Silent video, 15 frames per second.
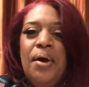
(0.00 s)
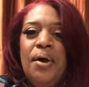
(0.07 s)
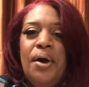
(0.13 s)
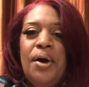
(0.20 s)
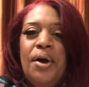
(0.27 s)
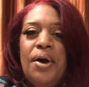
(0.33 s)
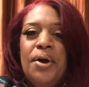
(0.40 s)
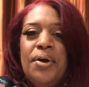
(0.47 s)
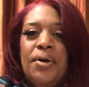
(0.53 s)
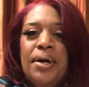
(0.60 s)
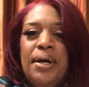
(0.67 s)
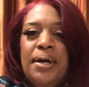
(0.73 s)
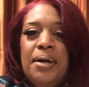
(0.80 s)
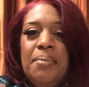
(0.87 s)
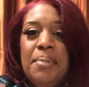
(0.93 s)
are
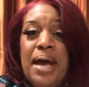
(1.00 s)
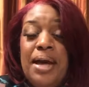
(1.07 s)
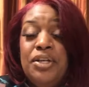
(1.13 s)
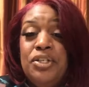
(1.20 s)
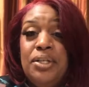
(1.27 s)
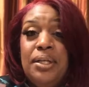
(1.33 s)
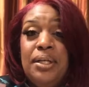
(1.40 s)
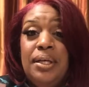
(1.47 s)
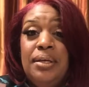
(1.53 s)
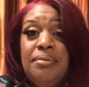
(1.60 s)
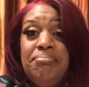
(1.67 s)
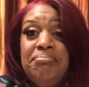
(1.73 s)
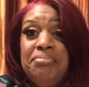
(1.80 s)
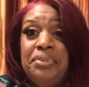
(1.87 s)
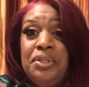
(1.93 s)
actually
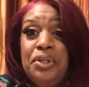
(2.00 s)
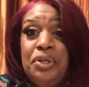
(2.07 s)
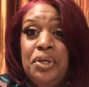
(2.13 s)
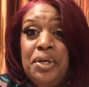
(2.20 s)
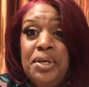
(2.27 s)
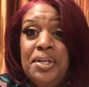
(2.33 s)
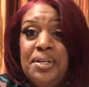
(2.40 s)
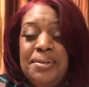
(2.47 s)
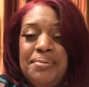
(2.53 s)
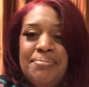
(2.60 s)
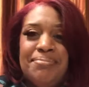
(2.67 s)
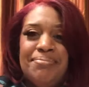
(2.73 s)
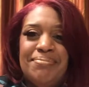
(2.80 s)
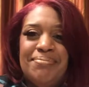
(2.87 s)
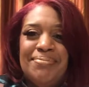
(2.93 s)
good.
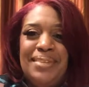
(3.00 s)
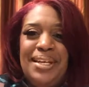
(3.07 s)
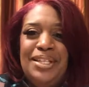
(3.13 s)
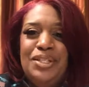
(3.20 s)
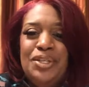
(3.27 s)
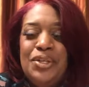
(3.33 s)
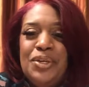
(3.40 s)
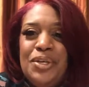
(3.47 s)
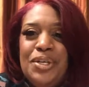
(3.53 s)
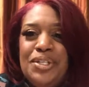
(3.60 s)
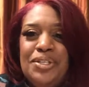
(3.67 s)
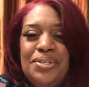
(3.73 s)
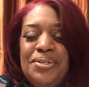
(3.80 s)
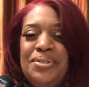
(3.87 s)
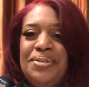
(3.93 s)
It's good
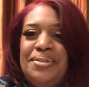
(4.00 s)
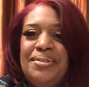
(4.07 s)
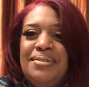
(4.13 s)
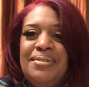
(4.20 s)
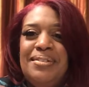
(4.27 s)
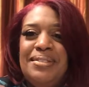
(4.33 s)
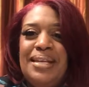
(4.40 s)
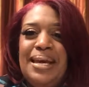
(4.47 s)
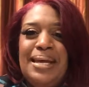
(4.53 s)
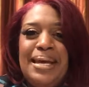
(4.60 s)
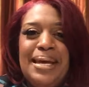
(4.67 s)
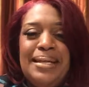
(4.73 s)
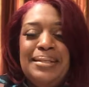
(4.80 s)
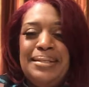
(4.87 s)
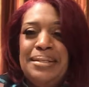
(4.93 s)
to stay
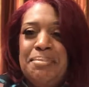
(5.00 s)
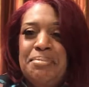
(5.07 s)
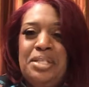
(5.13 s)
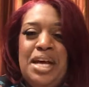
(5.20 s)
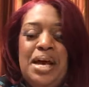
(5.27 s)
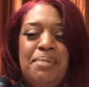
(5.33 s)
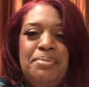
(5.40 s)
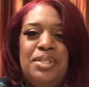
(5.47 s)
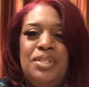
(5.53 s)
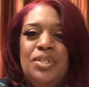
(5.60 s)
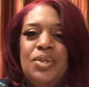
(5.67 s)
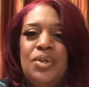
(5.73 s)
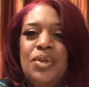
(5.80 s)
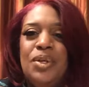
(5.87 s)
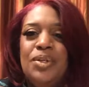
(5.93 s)
in sometimes. It's
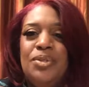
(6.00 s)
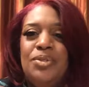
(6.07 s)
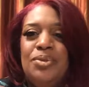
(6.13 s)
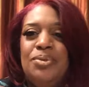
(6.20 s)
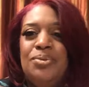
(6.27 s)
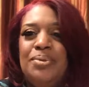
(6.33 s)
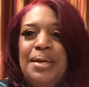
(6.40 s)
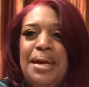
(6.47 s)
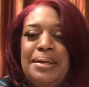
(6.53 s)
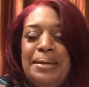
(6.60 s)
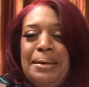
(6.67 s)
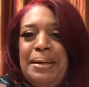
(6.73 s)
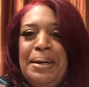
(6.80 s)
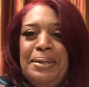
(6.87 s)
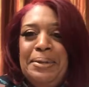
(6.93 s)
good to kind
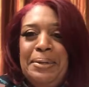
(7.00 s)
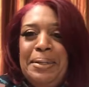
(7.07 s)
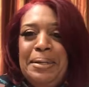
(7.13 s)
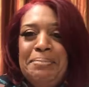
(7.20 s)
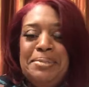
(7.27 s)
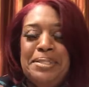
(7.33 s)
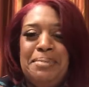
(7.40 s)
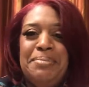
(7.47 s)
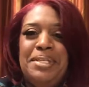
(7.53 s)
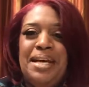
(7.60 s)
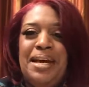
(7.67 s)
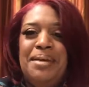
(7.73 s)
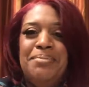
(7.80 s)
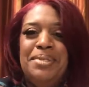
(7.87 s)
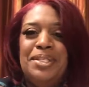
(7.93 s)
of cuddle up
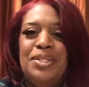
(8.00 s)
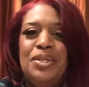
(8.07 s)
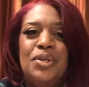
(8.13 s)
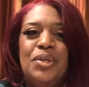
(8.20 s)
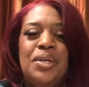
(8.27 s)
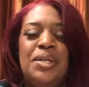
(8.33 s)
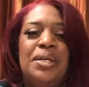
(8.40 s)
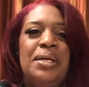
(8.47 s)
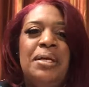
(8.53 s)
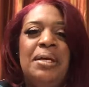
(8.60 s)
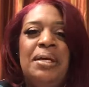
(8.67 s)
sometimes. It's good